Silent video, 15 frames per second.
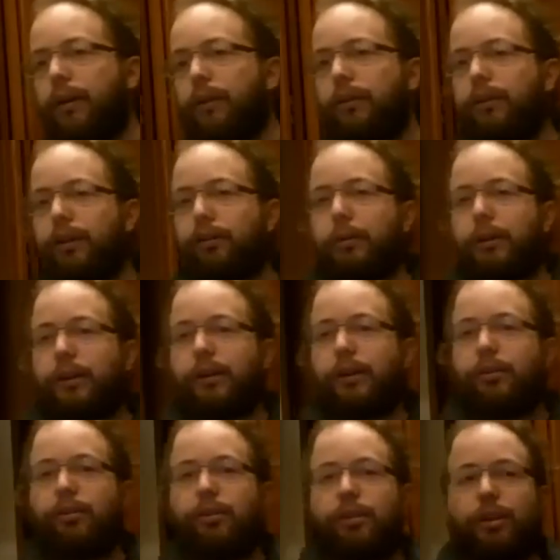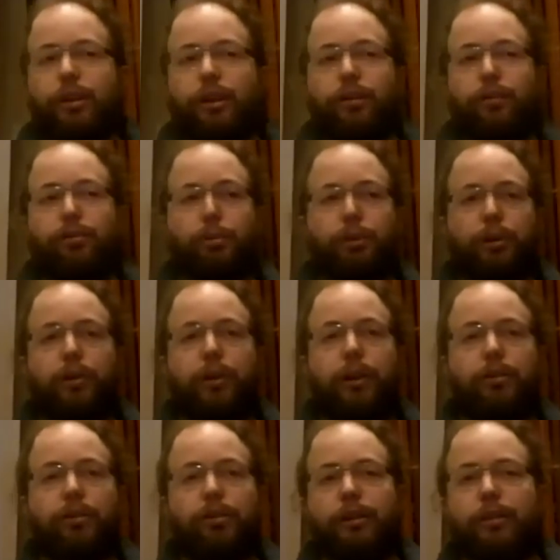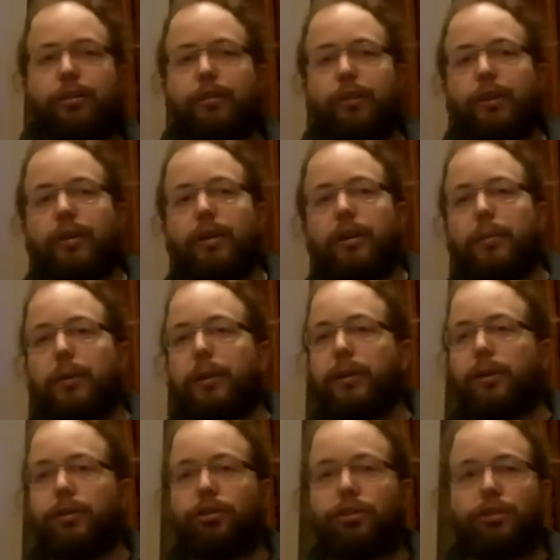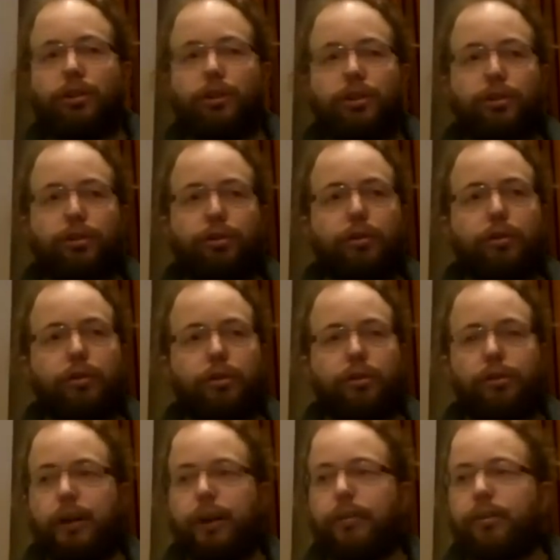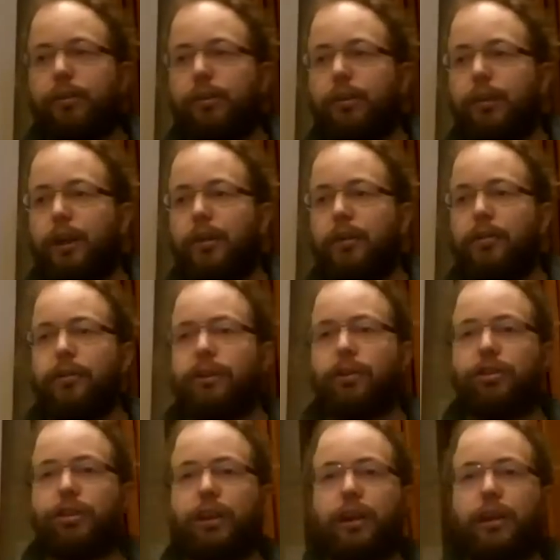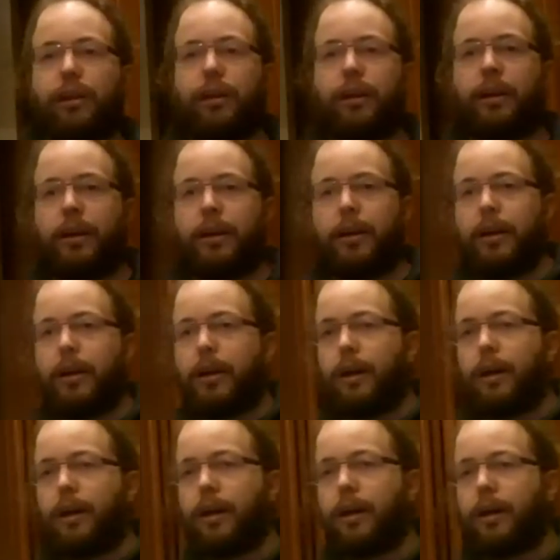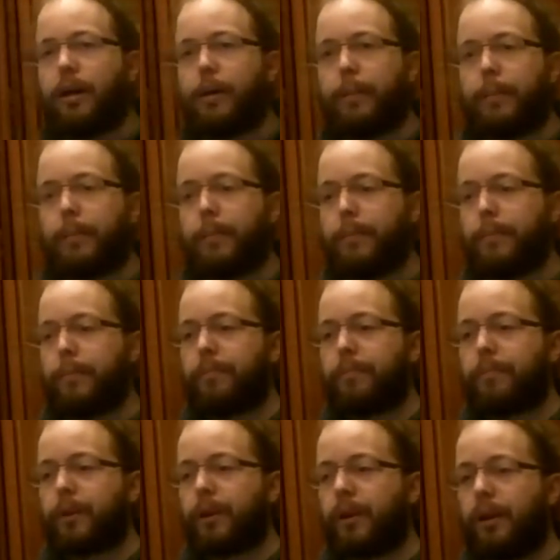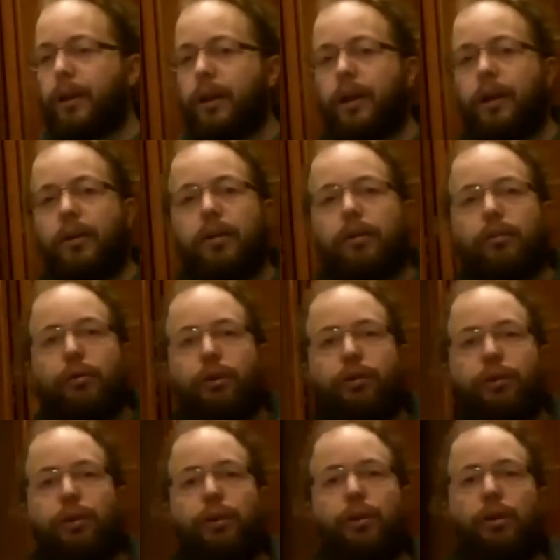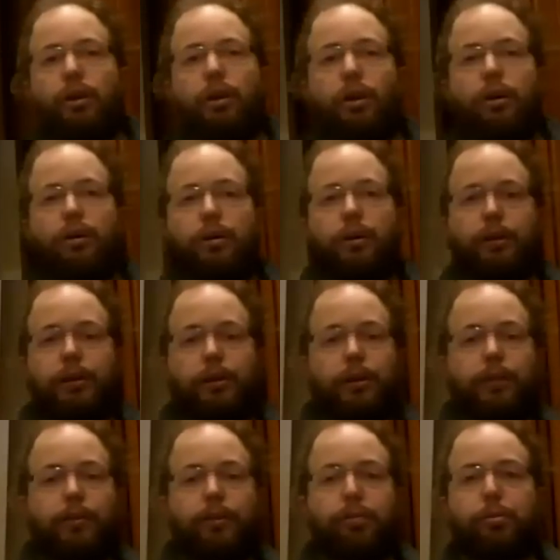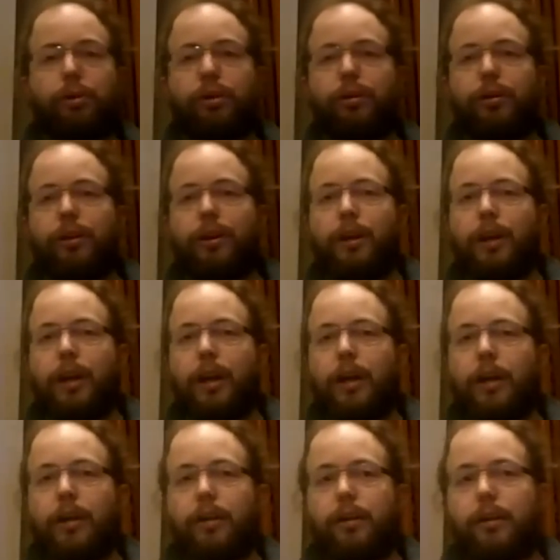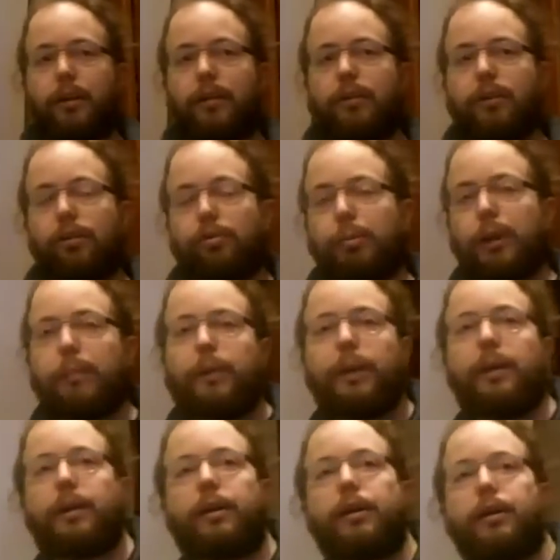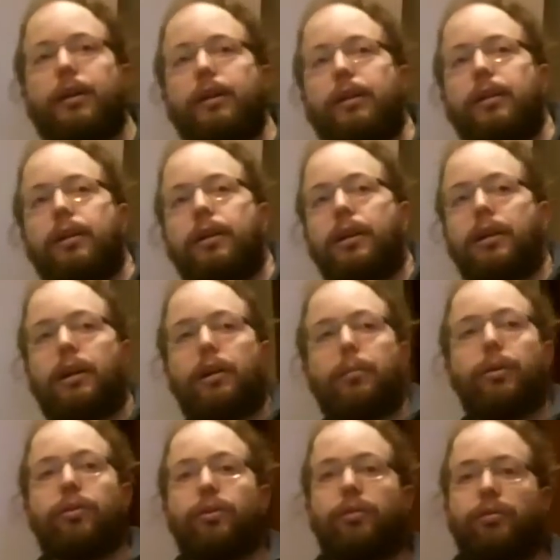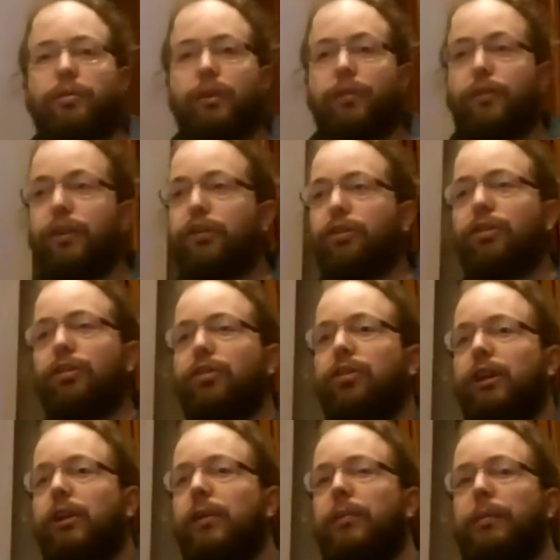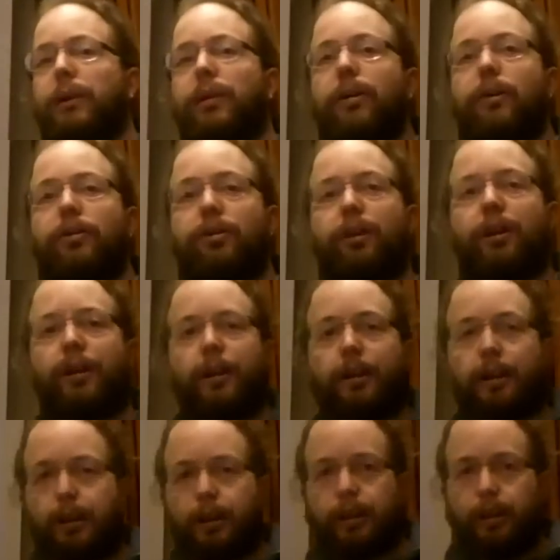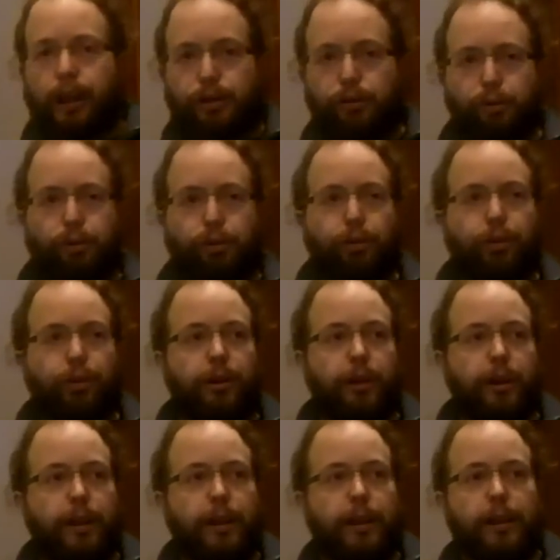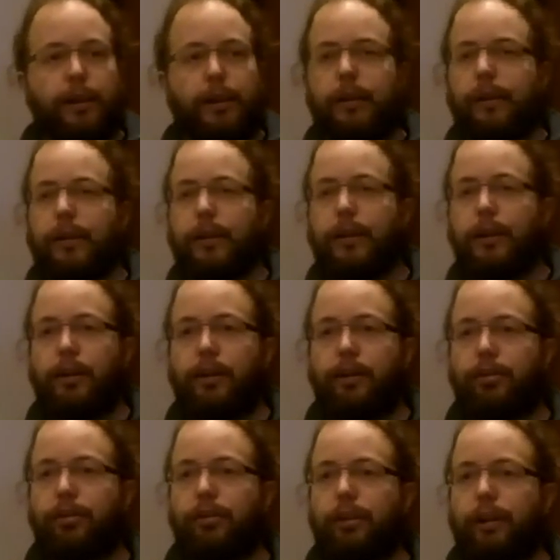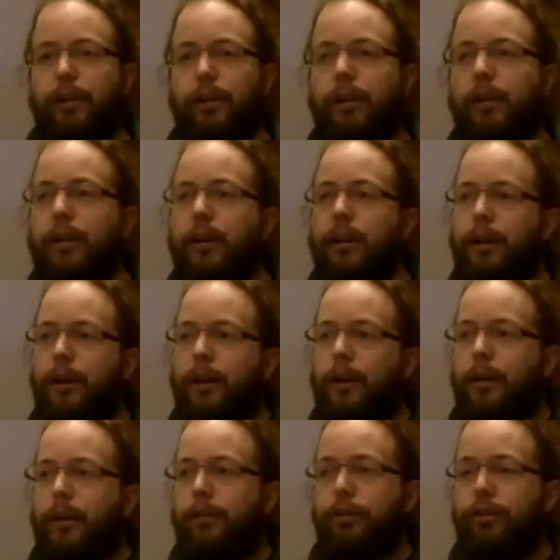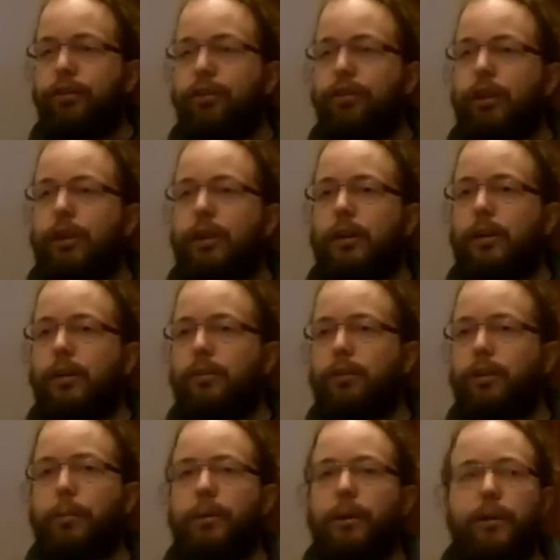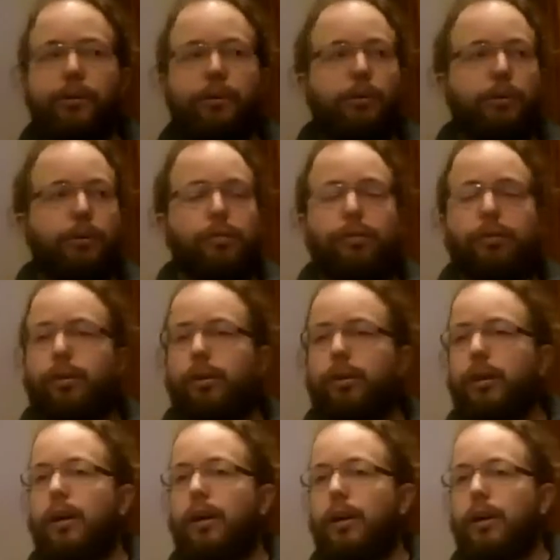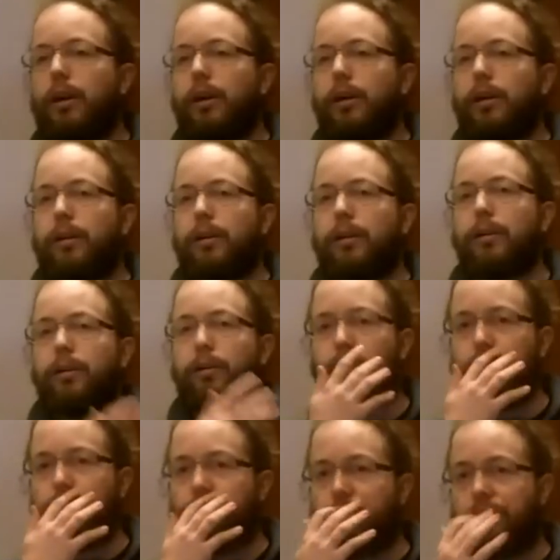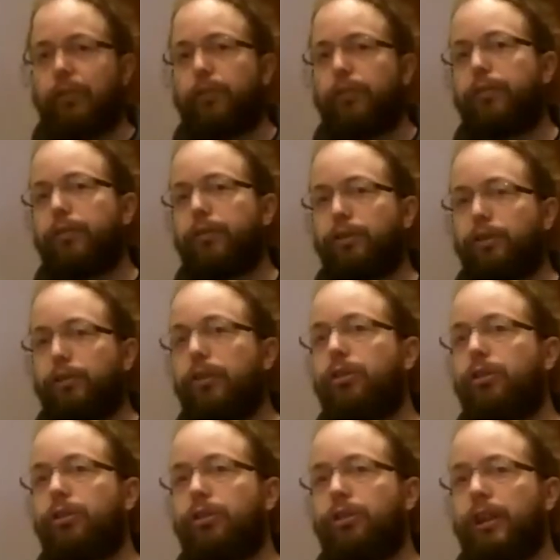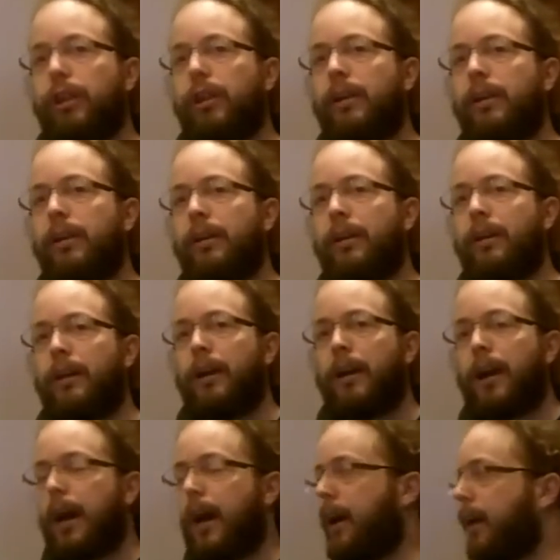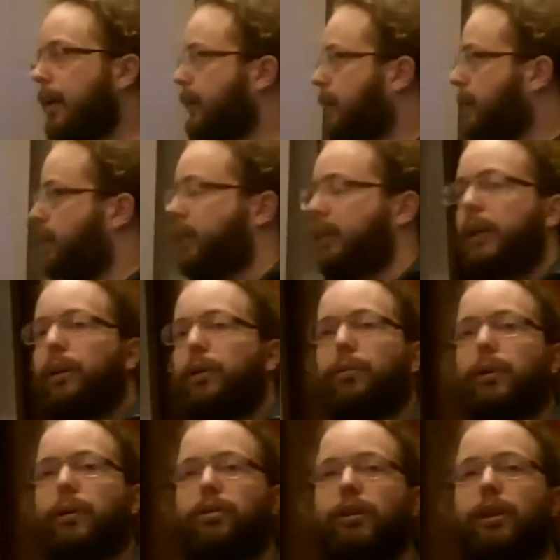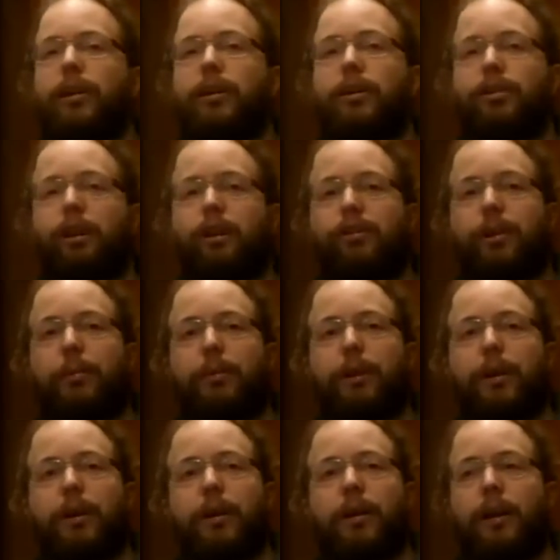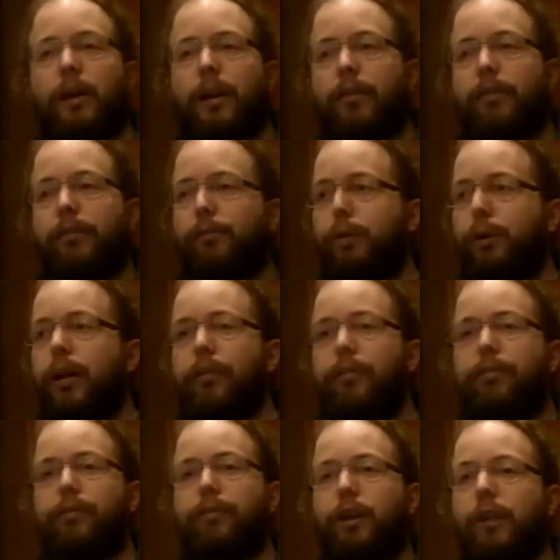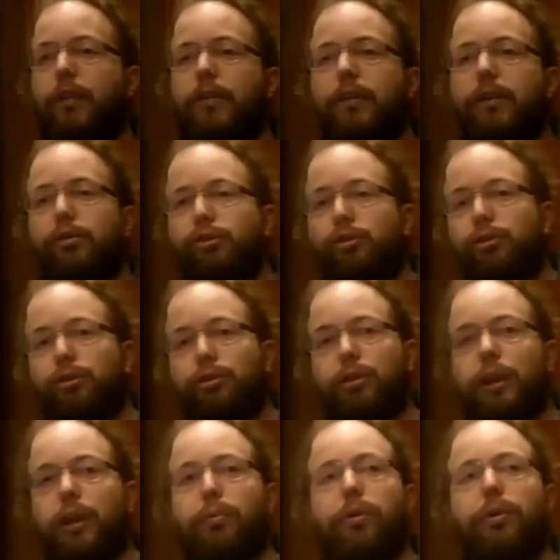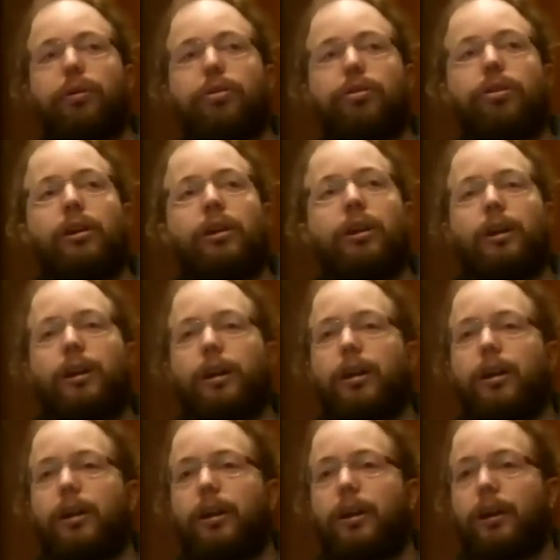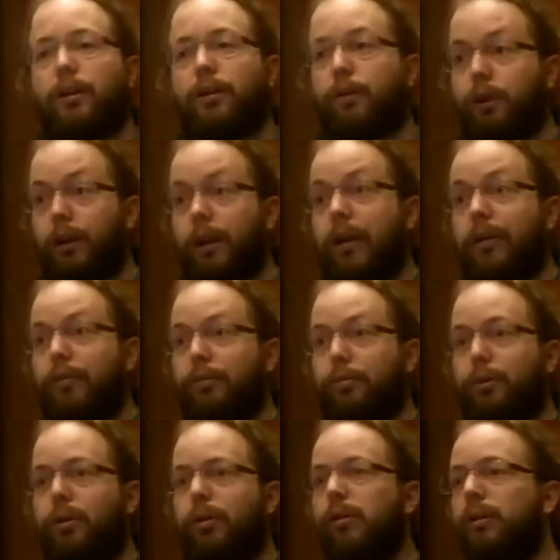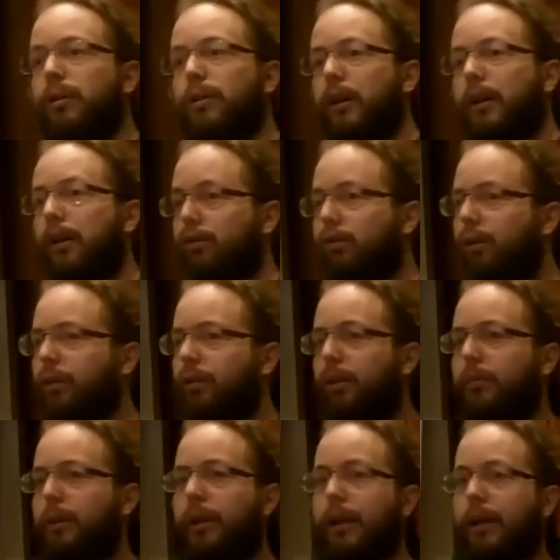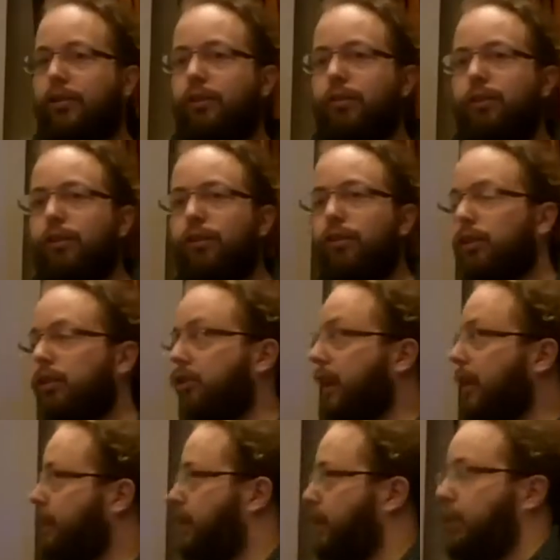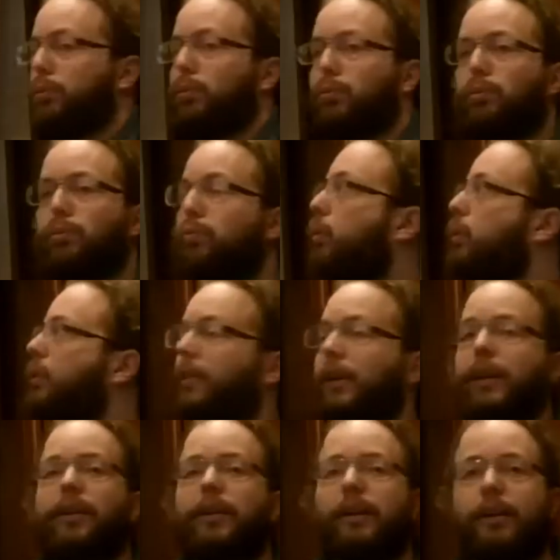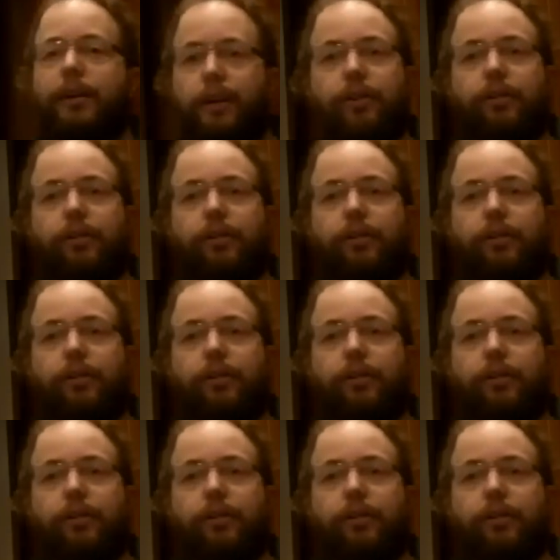another aspect is it's more financially driven because there's a greater interest in um, in return on investment, and this might be a, an element of efficiency because, uh, as we saw in the the industrial era, efficiency trumped out over uh, over self sufficiency, and here we're saying the exact same thing if we have 10,000 social networks uh, and they're all kind of small, then that's not going to be as efficient as having one thing that